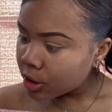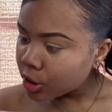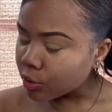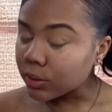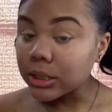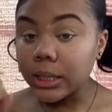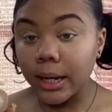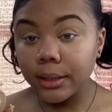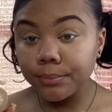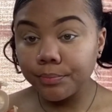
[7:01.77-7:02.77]

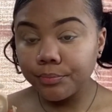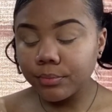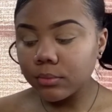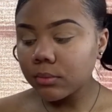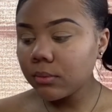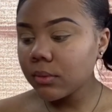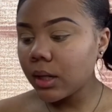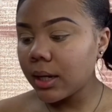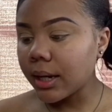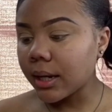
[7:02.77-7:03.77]
310
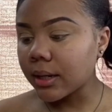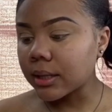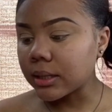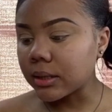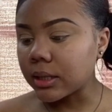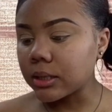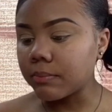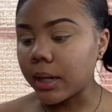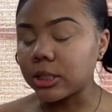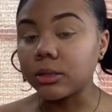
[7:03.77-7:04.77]
and this
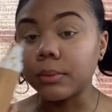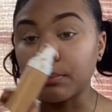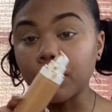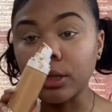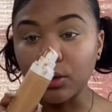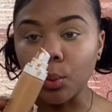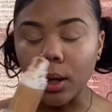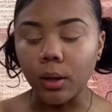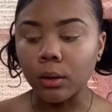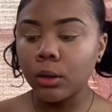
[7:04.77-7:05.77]
matches me pretty
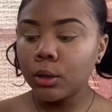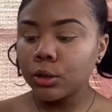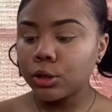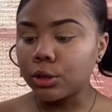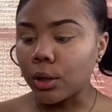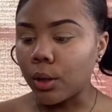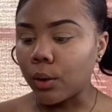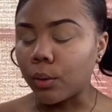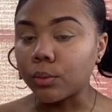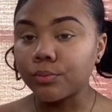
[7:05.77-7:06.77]
well.
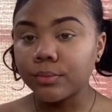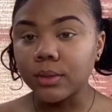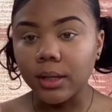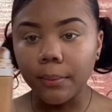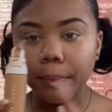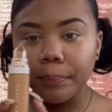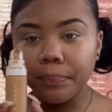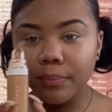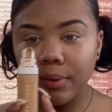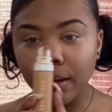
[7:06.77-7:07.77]
So yeah,
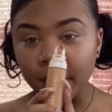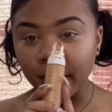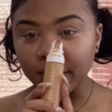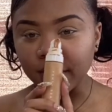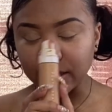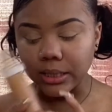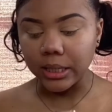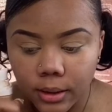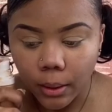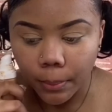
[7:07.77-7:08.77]
my
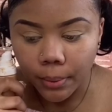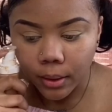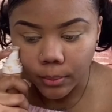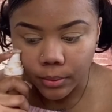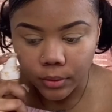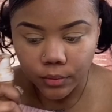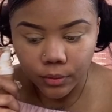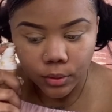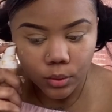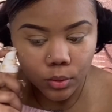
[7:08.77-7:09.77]
Fenty. I'll pump a
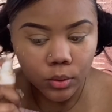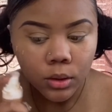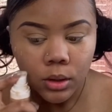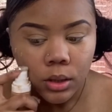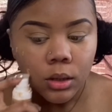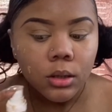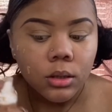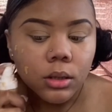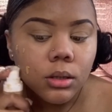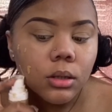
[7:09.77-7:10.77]
few
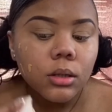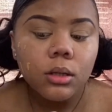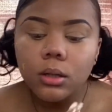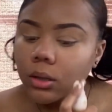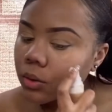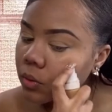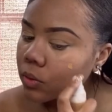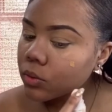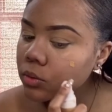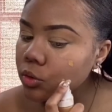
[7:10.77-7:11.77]

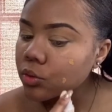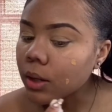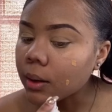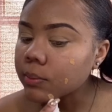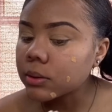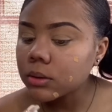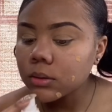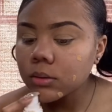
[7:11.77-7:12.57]
little drops